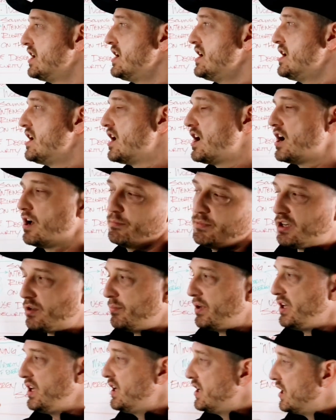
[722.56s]
you
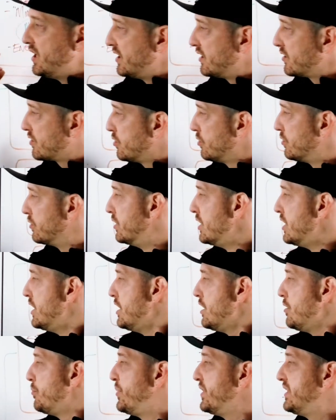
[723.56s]
can be in. Cool.
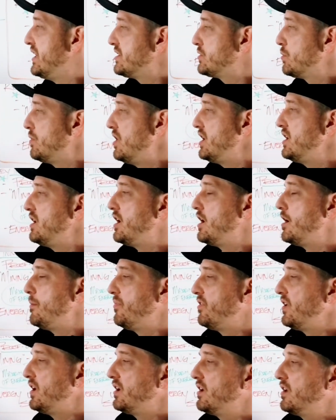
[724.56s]
But this one,
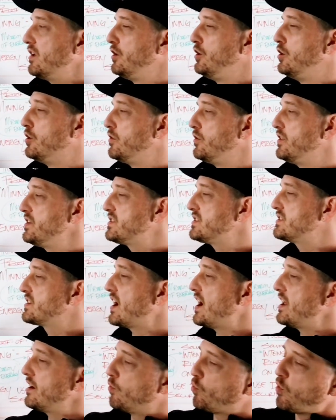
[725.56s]
this is
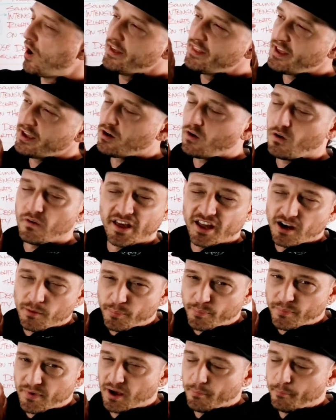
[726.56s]
kind of why they call
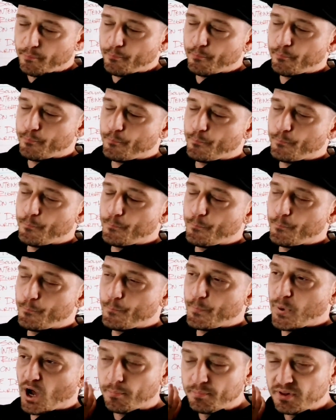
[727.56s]
that a
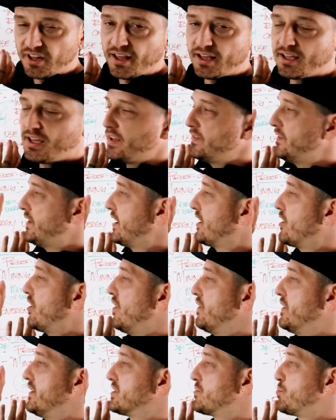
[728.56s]
public and they
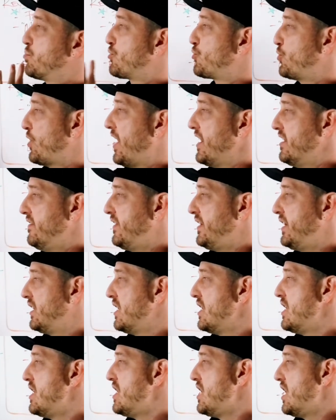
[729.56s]
call this private.
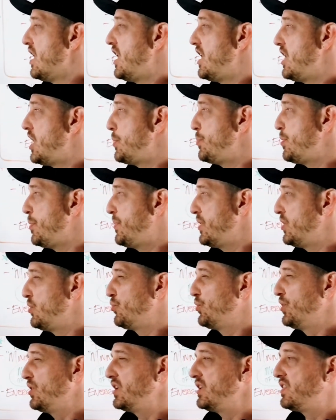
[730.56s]
But
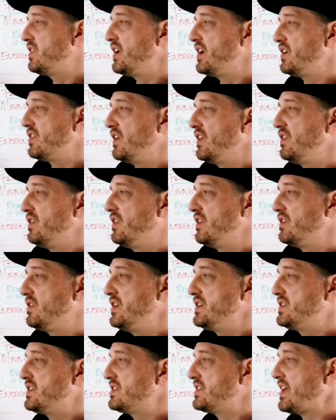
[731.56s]
really think that
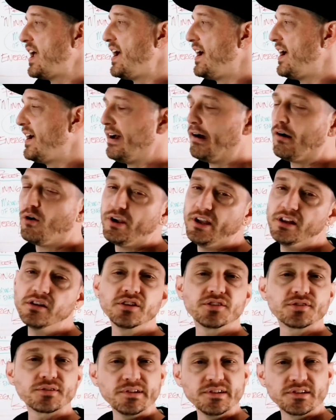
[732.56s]
this is how
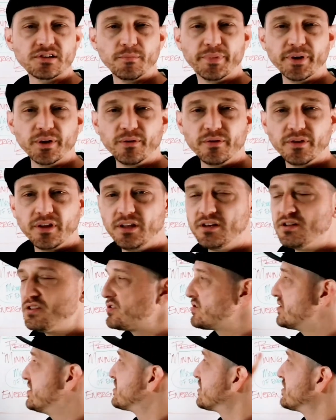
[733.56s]
industries are built. The
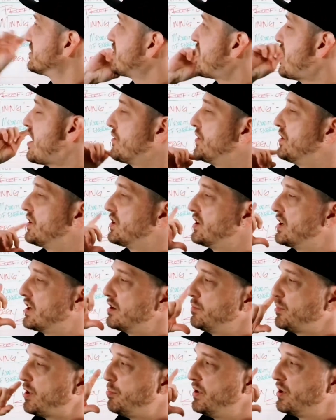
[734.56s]
industries are not really going
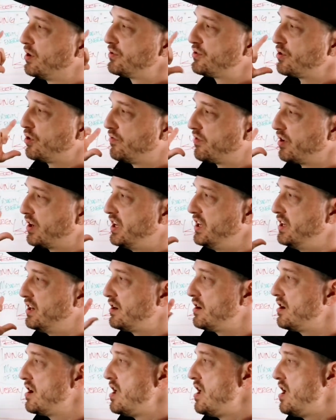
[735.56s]
to be built over
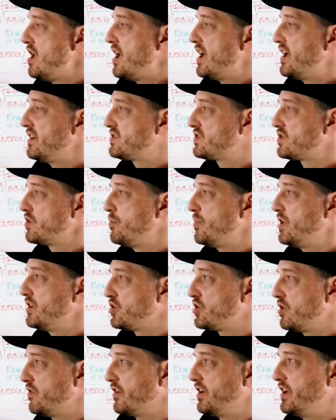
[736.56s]
here as so
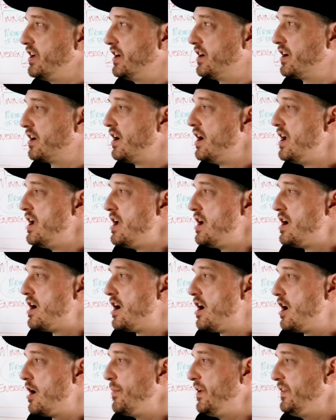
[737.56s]
much over here.
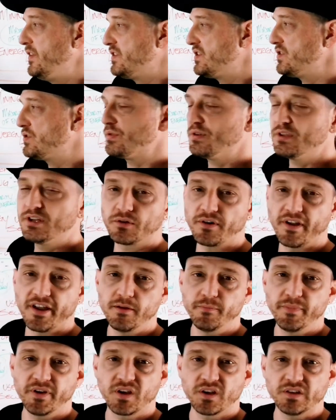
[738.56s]
And this is really
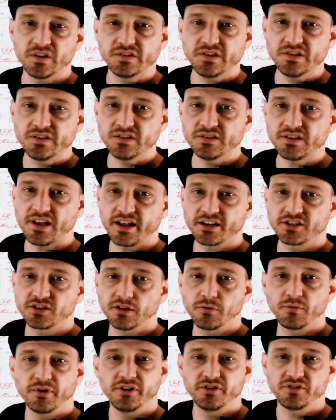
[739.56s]
great because this is
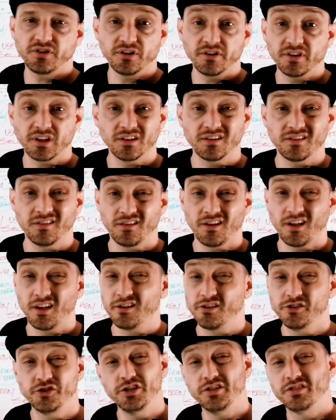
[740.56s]
actually where you start to get to the
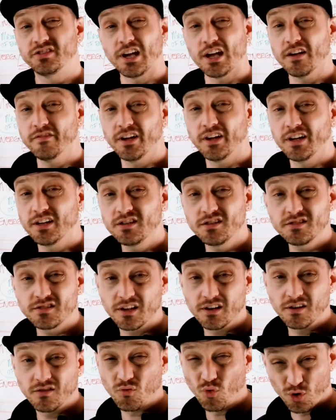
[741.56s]
energy savings
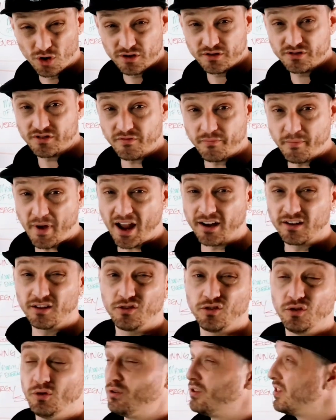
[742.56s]
and orders of
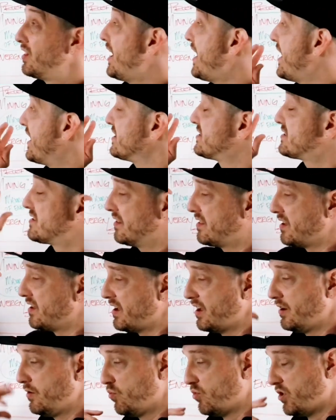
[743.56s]
magnitude less
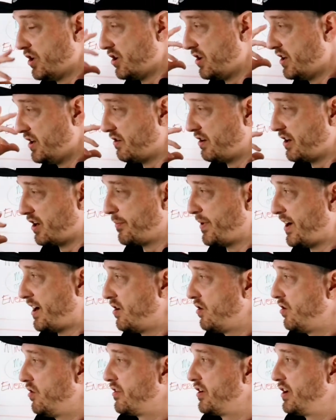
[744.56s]
than what you're hearing
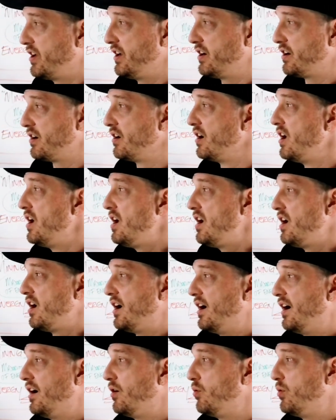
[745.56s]
about over here
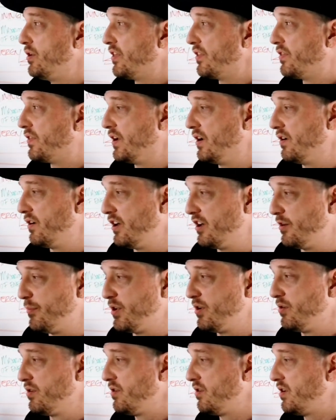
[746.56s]
with
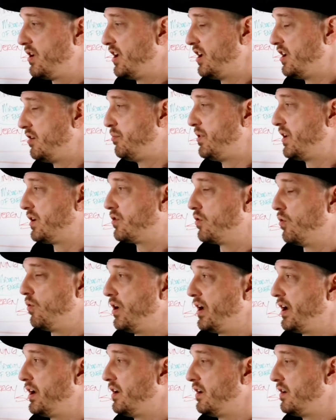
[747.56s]
Ethereum and
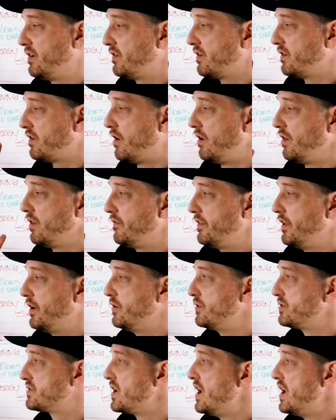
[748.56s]
Bitcoin and all of those.